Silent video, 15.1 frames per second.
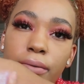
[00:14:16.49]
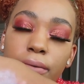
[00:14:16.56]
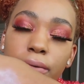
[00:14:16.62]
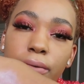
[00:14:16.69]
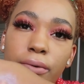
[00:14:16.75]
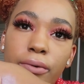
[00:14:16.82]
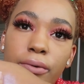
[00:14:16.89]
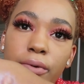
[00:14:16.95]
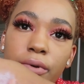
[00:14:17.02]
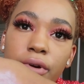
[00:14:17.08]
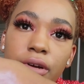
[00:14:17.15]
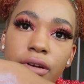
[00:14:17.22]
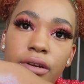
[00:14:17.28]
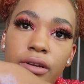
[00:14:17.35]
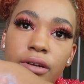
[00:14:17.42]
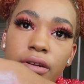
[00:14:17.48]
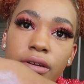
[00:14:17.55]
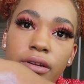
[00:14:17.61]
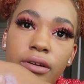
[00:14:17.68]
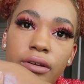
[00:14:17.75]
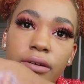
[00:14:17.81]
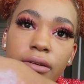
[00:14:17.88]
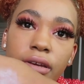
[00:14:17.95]
Ooh,
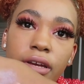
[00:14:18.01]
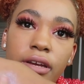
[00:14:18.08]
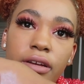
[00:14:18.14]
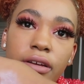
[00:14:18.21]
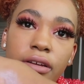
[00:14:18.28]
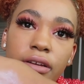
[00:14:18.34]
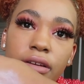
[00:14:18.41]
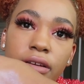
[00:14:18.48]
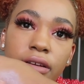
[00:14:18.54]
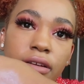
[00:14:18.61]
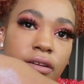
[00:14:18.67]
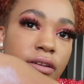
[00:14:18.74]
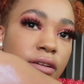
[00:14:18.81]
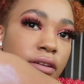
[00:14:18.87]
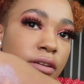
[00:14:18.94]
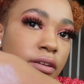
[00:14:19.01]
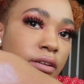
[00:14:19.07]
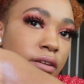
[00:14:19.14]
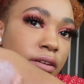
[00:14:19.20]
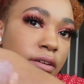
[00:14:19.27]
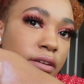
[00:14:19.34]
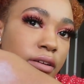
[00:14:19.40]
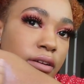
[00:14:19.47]
okay.
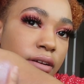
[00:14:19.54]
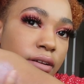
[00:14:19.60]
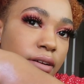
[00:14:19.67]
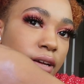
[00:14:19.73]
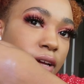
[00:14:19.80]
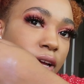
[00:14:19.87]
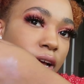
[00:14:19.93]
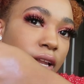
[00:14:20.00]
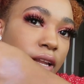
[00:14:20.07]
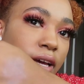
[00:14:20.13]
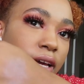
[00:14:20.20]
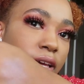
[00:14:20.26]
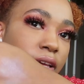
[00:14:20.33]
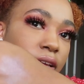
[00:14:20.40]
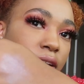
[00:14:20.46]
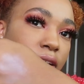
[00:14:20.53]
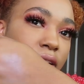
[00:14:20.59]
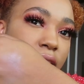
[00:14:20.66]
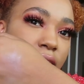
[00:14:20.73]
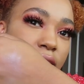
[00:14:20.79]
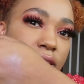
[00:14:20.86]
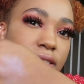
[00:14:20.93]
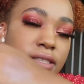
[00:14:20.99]
Okay, I like it.
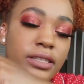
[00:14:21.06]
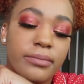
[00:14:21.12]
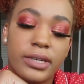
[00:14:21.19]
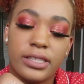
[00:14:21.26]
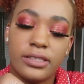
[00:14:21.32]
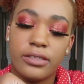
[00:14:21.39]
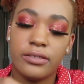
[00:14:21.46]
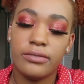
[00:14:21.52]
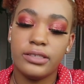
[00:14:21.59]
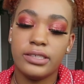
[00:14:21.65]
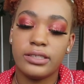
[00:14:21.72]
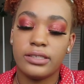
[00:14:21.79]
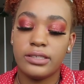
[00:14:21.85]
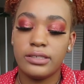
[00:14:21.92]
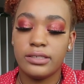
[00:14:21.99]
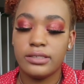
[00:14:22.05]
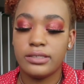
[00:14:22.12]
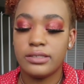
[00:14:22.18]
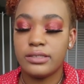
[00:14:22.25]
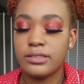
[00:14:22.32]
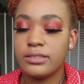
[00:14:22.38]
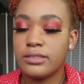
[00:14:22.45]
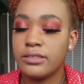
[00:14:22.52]
I could see myself using this.